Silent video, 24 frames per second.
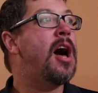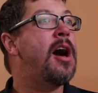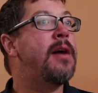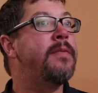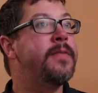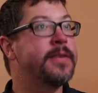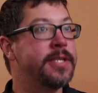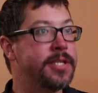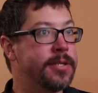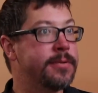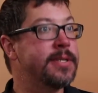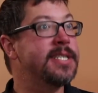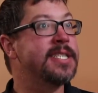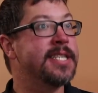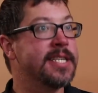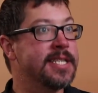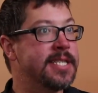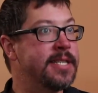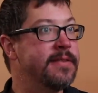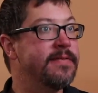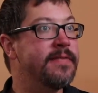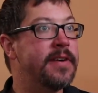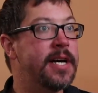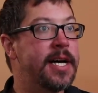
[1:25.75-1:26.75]
Office
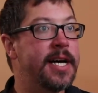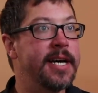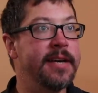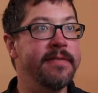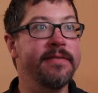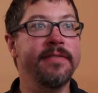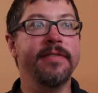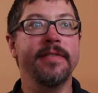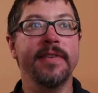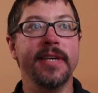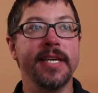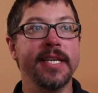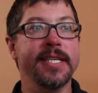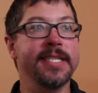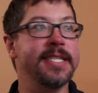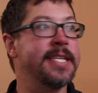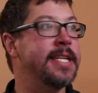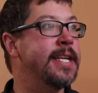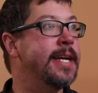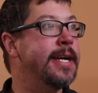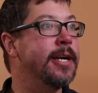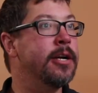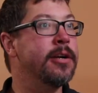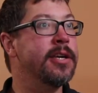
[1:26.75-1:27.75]
365 is
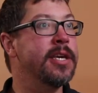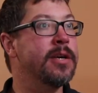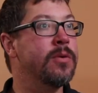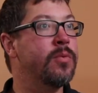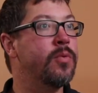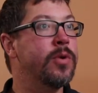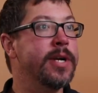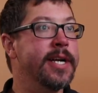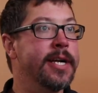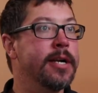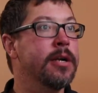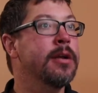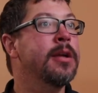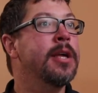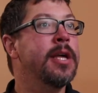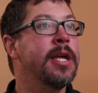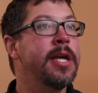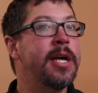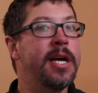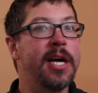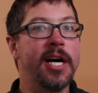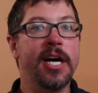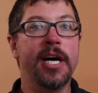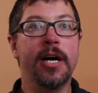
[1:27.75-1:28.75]
an area where
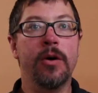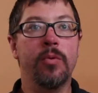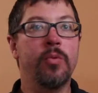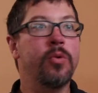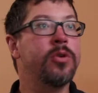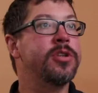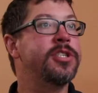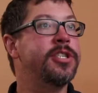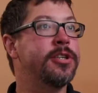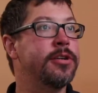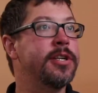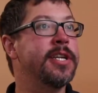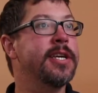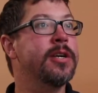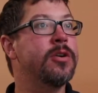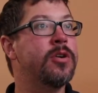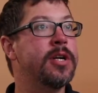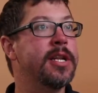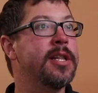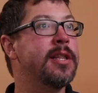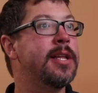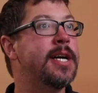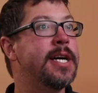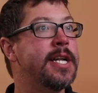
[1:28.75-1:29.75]
we're turning
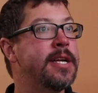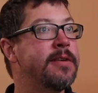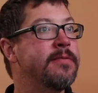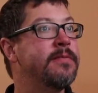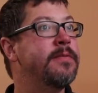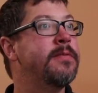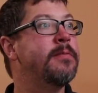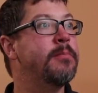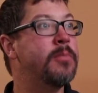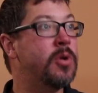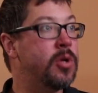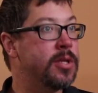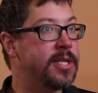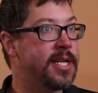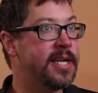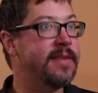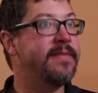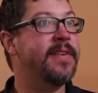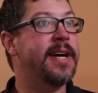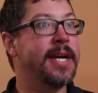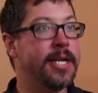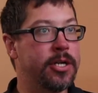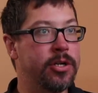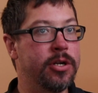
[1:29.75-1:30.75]
on a lot of
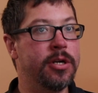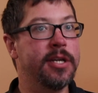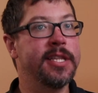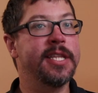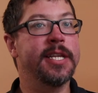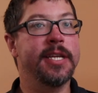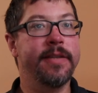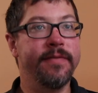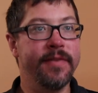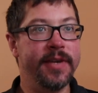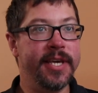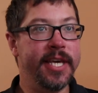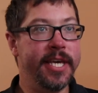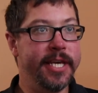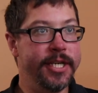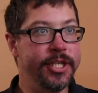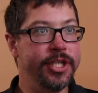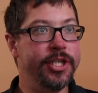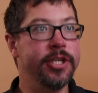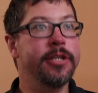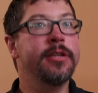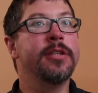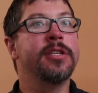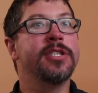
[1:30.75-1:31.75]
multi-factor
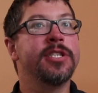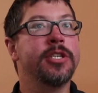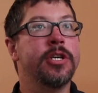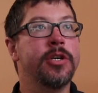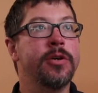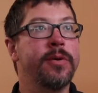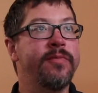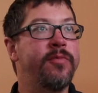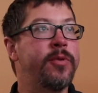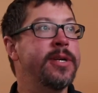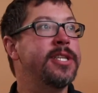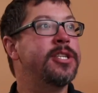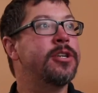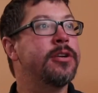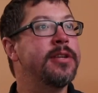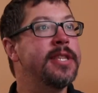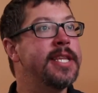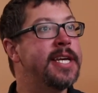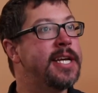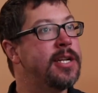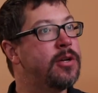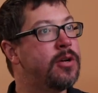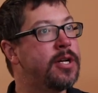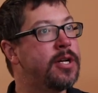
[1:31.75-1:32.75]
authentication. So if we turn that